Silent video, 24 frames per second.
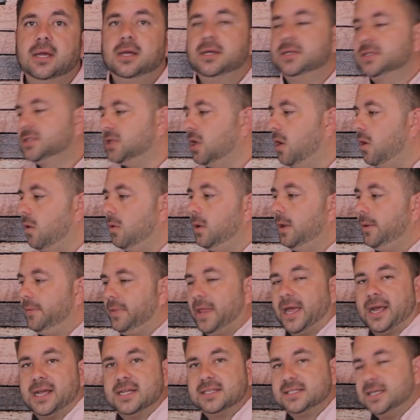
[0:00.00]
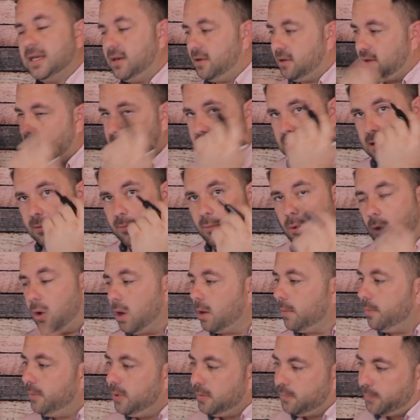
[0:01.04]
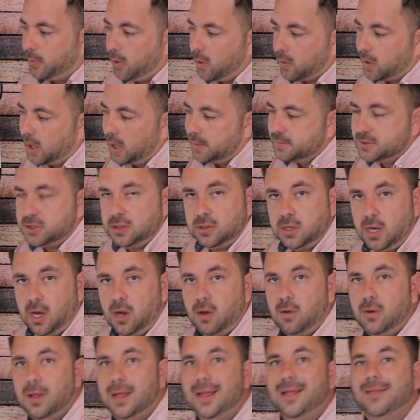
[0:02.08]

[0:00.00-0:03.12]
So like I said, the more programs you know,